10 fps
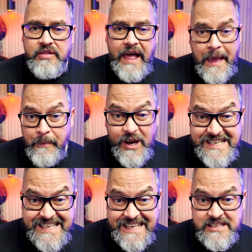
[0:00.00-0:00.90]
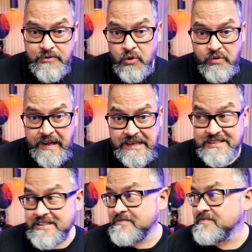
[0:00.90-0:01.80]
MI6 of all
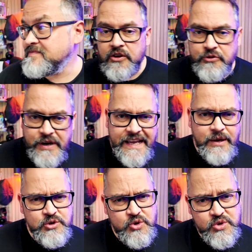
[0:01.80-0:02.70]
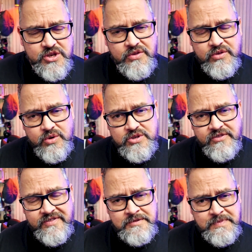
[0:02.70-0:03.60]
things. Green ink was also thought
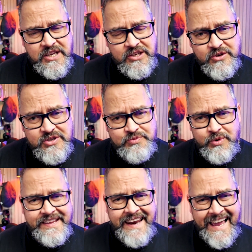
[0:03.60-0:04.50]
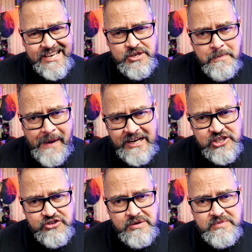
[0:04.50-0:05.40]
of as being used within ancient
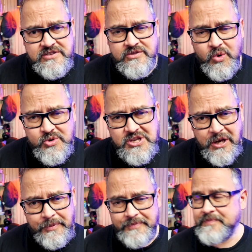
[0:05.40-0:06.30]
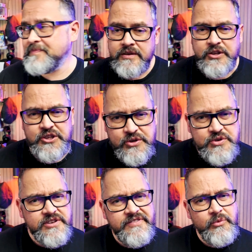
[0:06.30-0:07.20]
manuscripts also. The
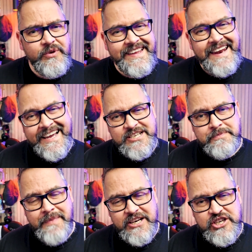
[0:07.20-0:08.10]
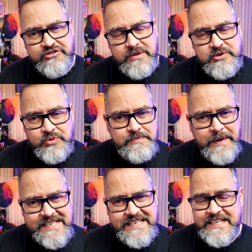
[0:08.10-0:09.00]
use of it within ancient manuscripts was
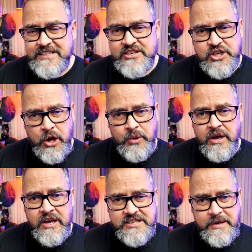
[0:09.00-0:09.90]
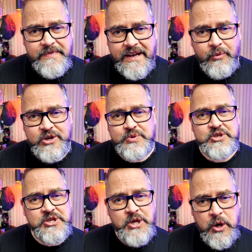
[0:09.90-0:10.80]
basically to show something which was
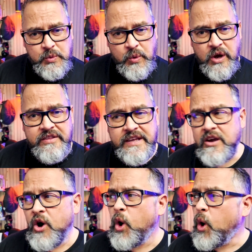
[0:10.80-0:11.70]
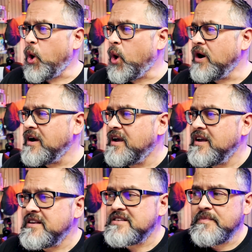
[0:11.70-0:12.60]
noteworthy or
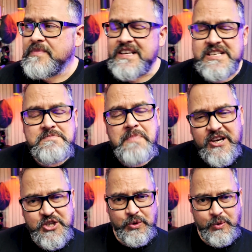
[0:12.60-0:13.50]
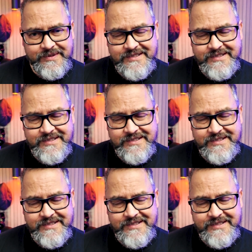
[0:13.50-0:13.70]
something special.